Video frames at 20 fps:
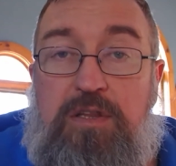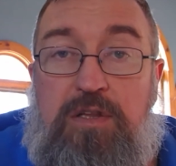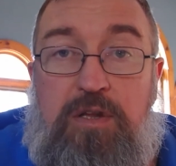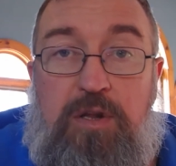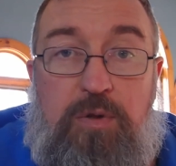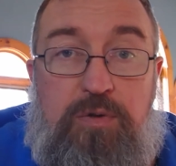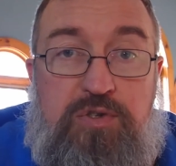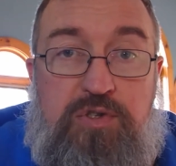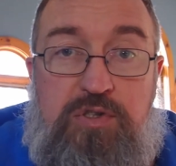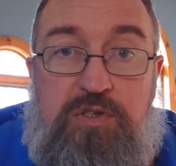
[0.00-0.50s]
you
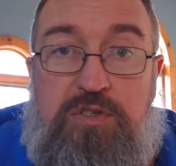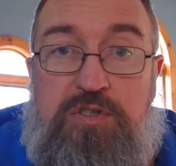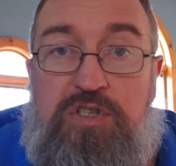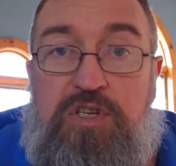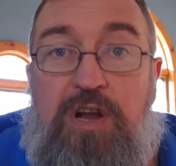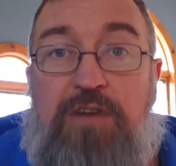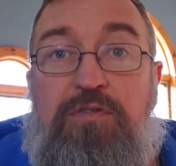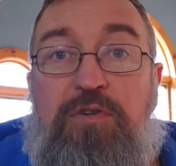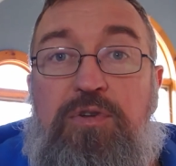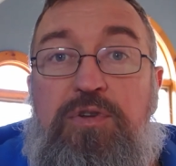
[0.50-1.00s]
know,
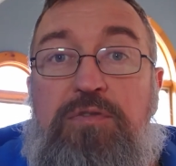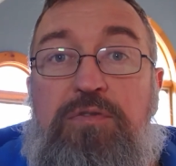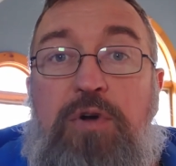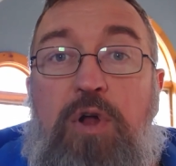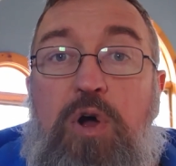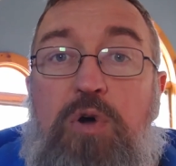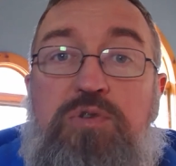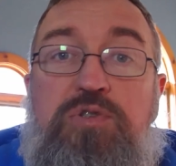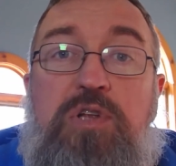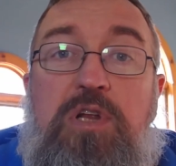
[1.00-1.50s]
several
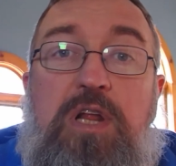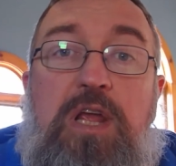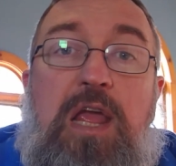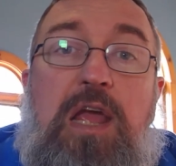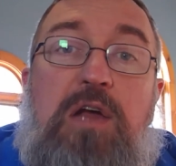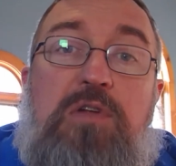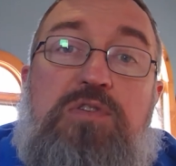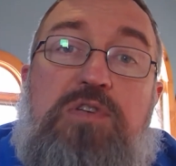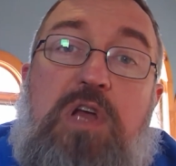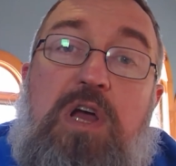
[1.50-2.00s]
different hosted
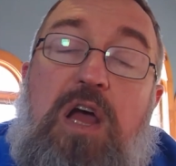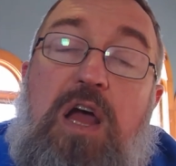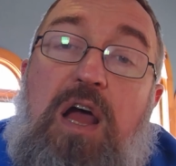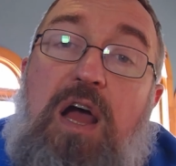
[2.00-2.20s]
accounts,